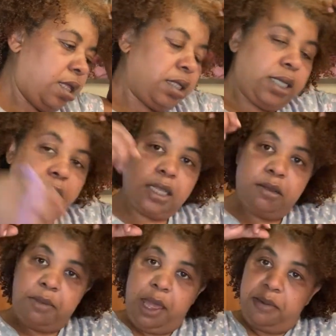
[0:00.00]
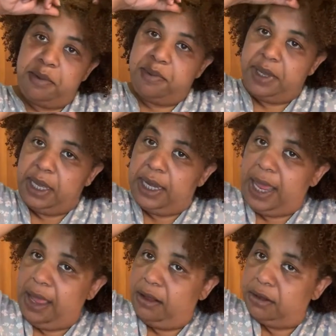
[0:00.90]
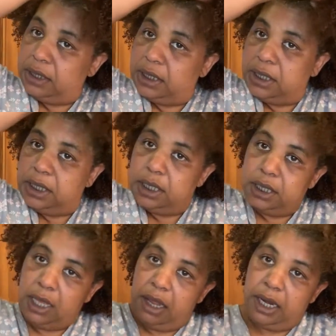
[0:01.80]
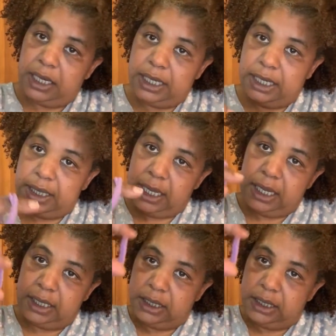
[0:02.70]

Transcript: Take the bobby pin out. Thought I did that.